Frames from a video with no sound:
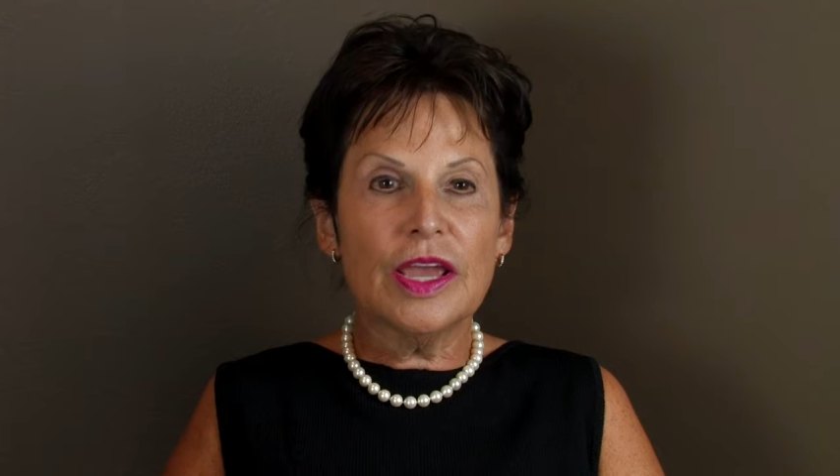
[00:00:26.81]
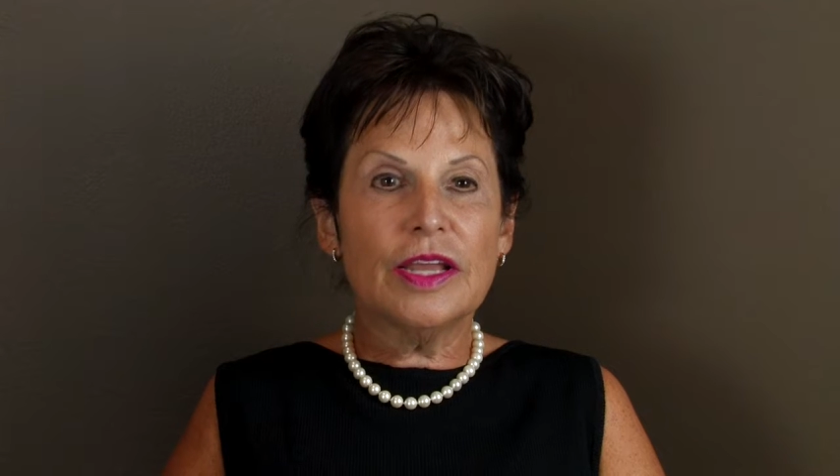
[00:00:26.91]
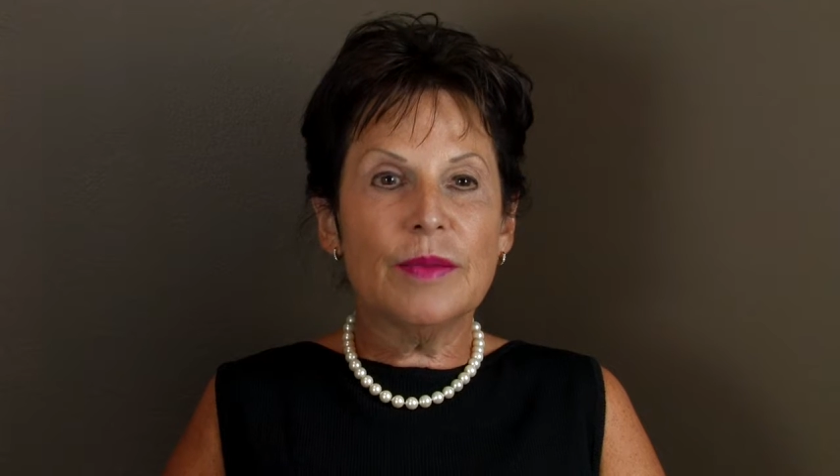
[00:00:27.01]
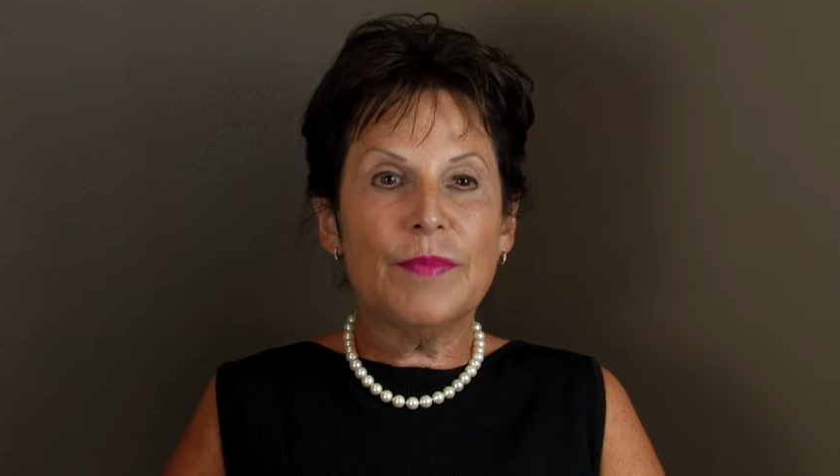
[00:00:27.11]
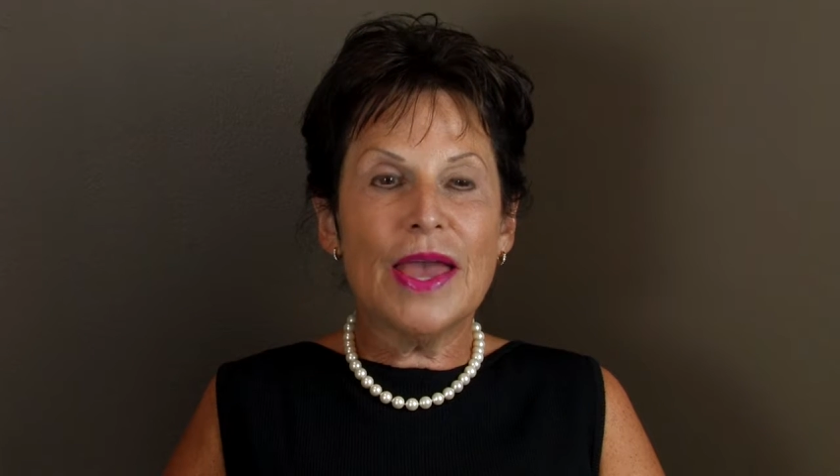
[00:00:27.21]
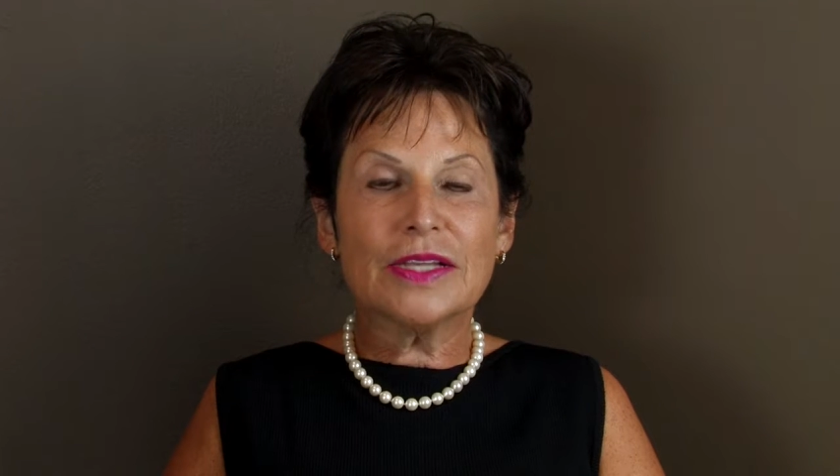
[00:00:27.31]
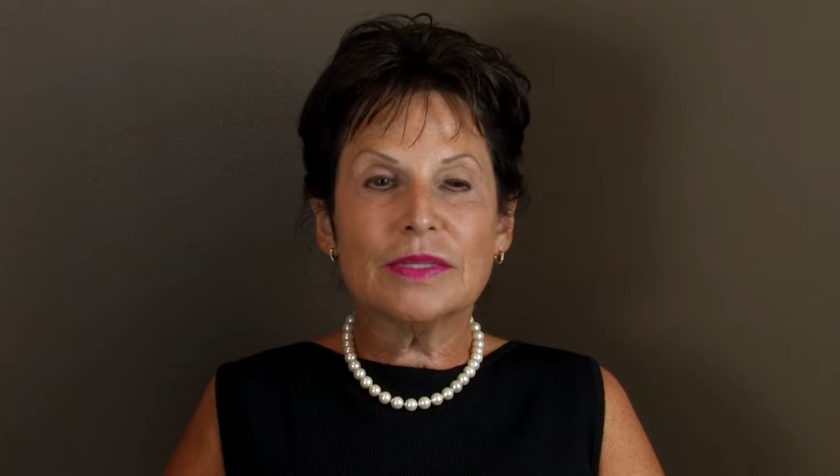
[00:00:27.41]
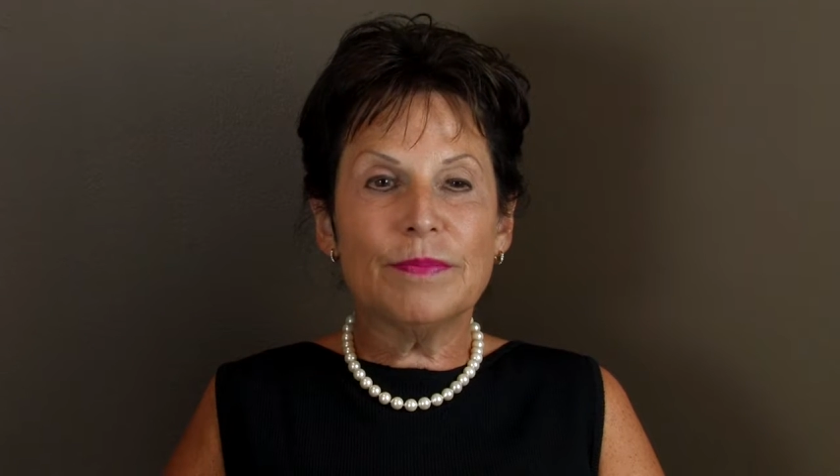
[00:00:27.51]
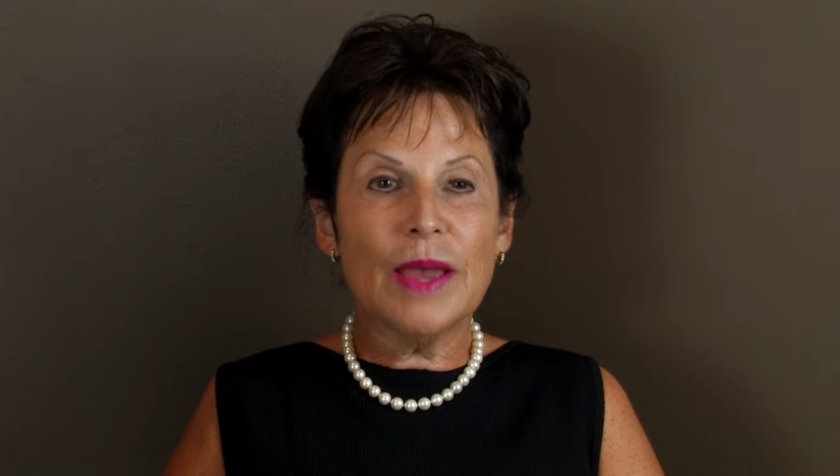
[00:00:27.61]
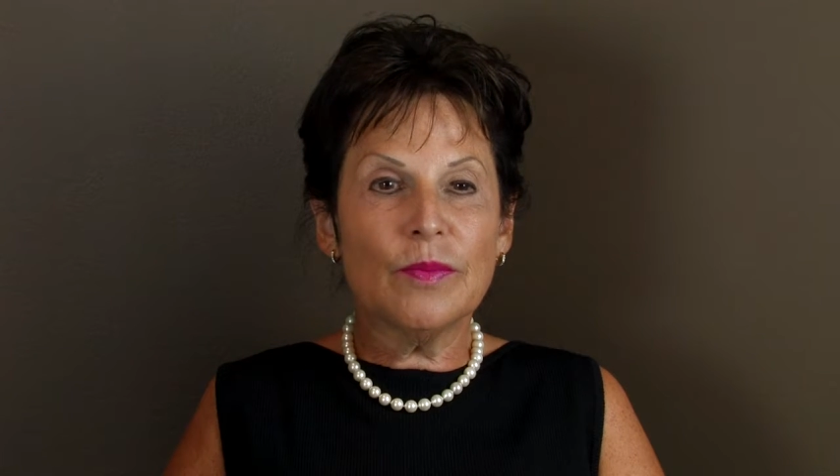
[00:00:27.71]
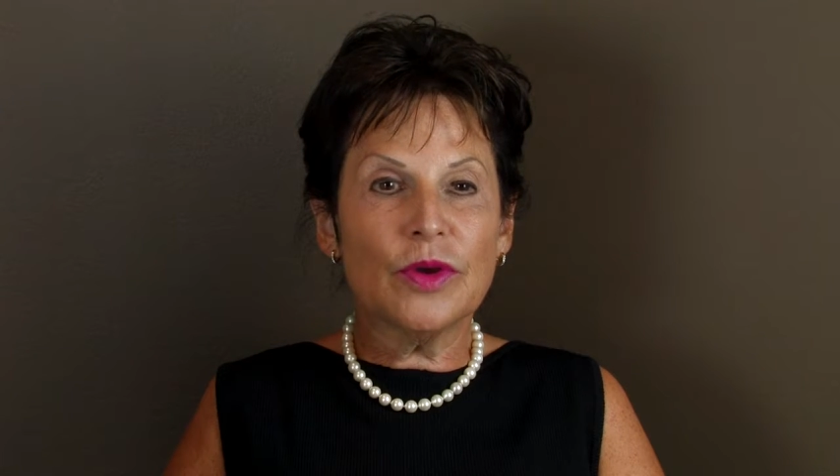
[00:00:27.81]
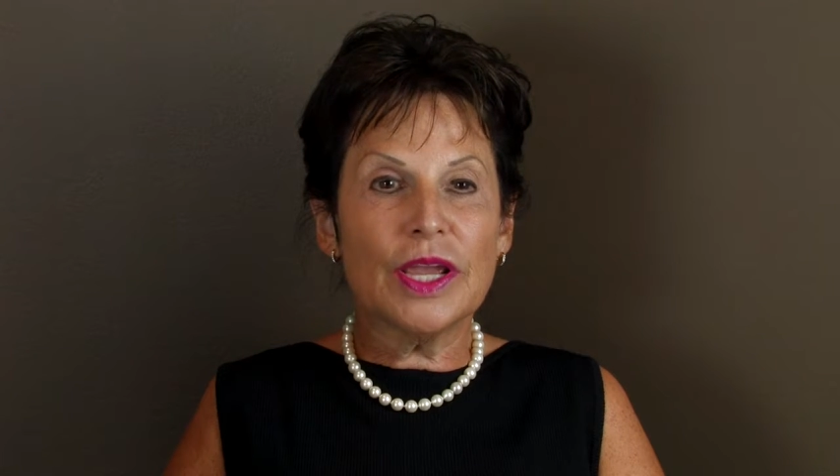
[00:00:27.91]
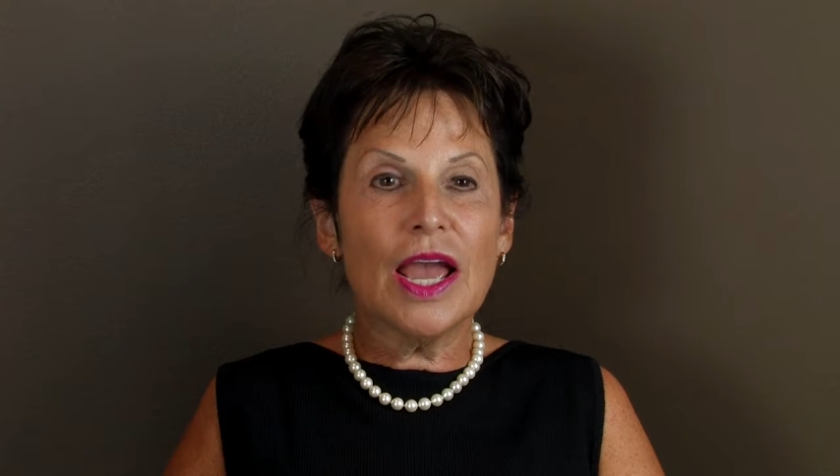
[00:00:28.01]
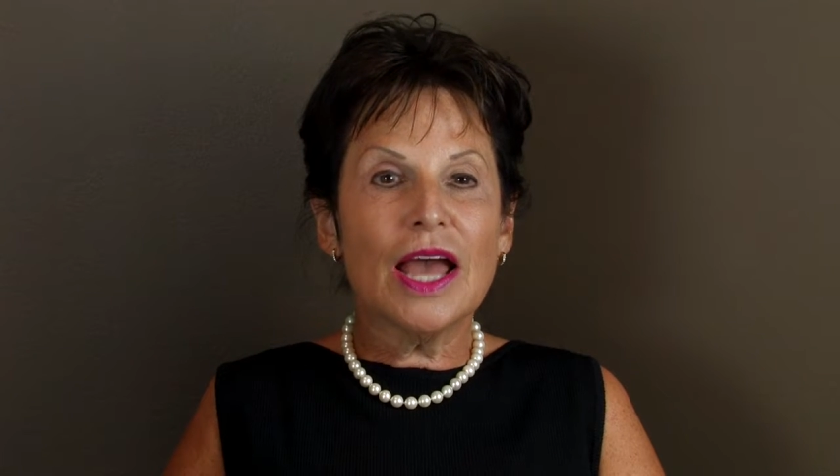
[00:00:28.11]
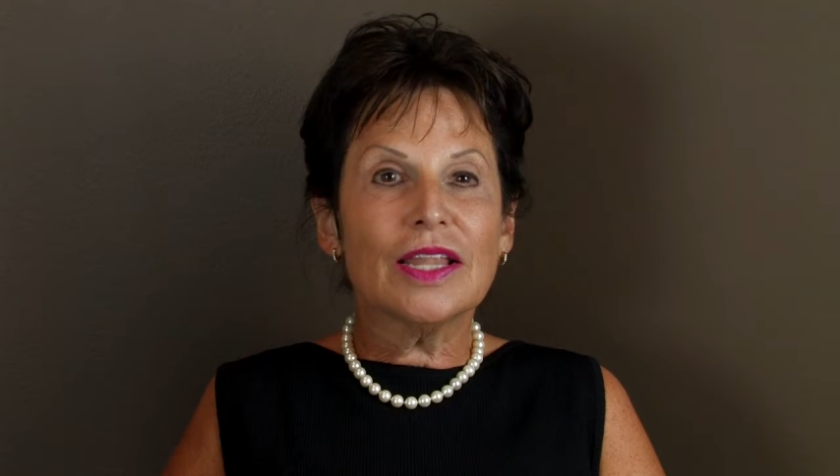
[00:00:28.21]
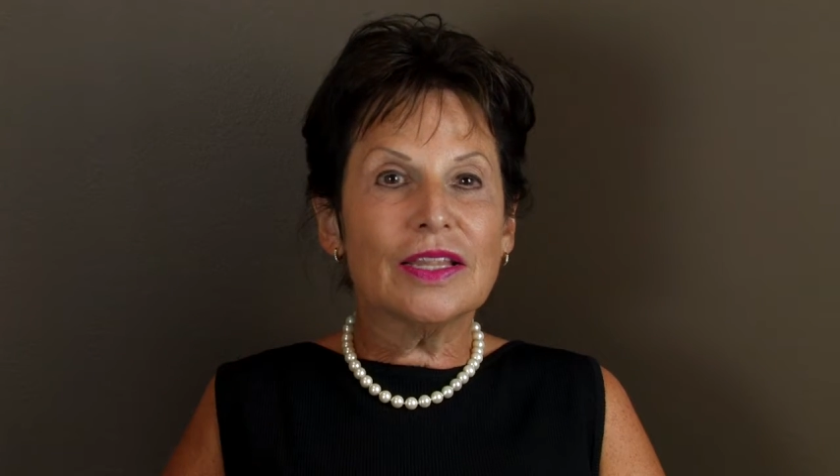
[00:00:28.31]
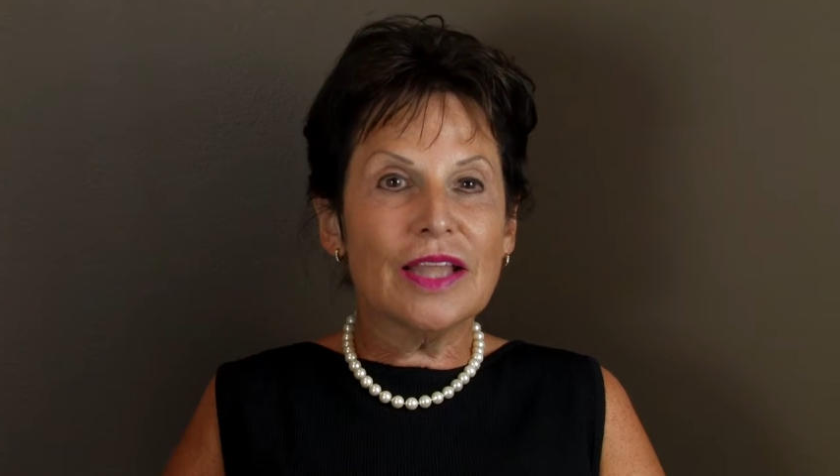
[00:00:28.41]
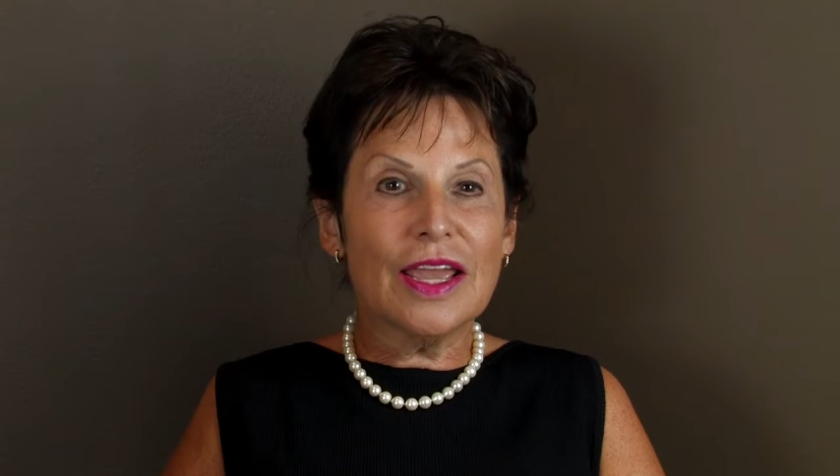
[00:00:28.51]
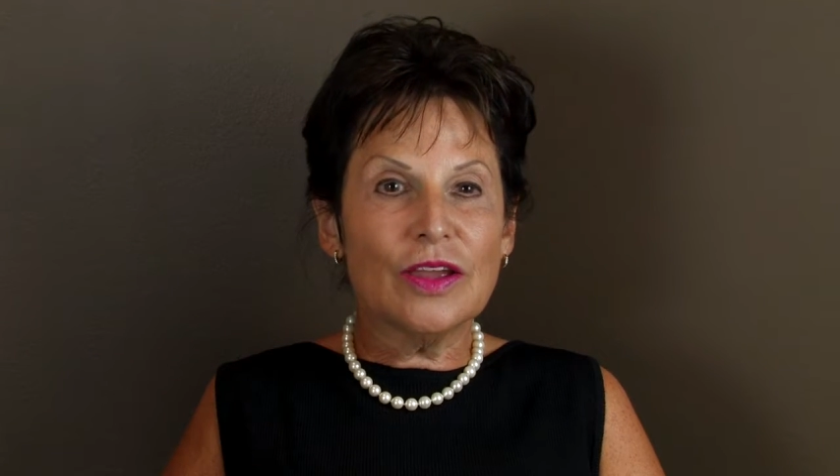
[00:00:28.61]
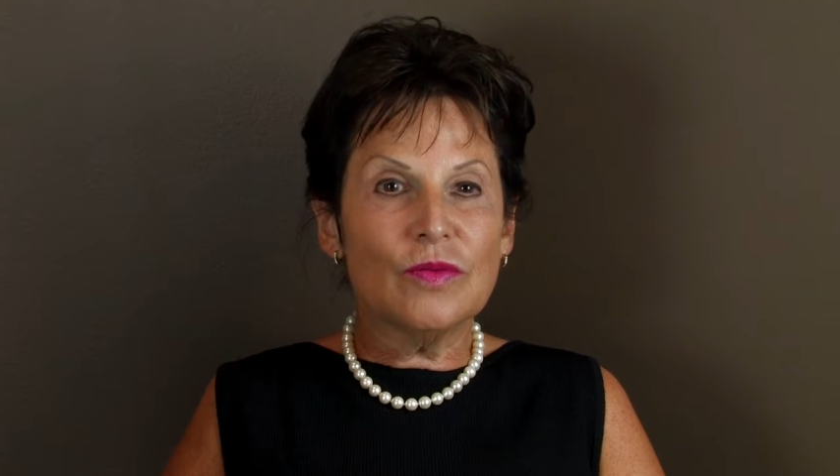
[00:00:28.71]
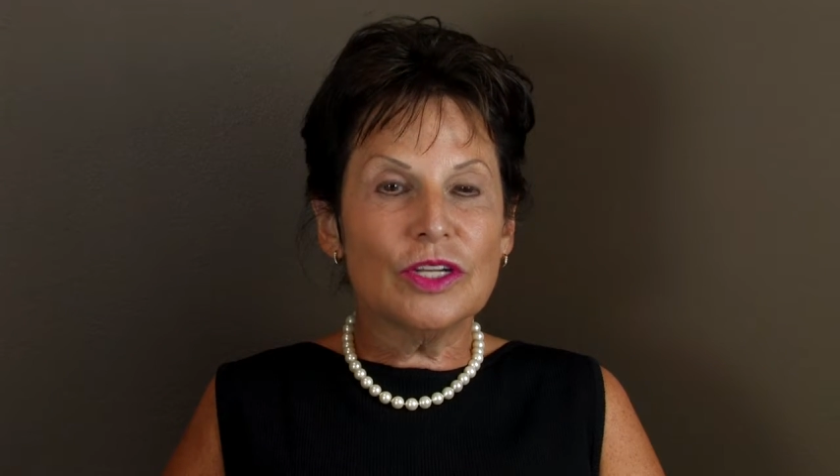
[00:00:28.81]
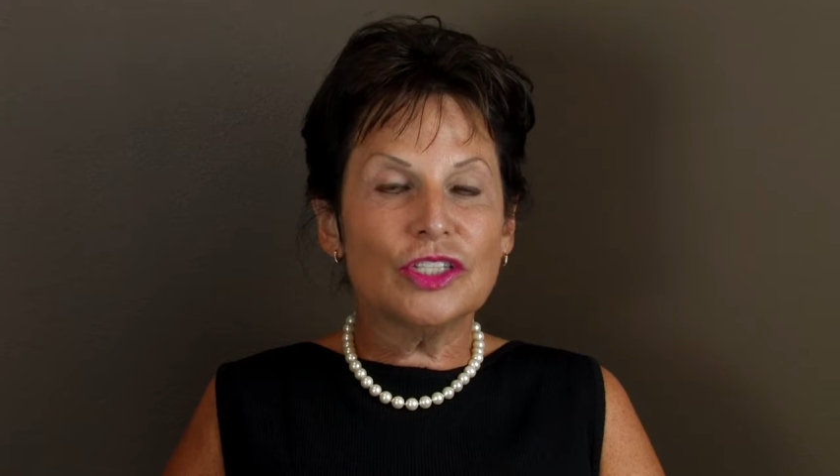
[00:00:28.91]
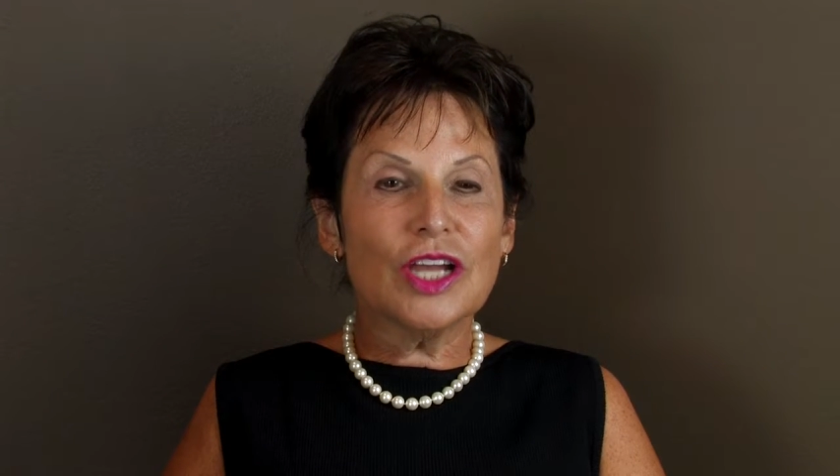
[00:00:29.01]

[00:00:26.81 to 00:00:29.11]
It impacts memory, language,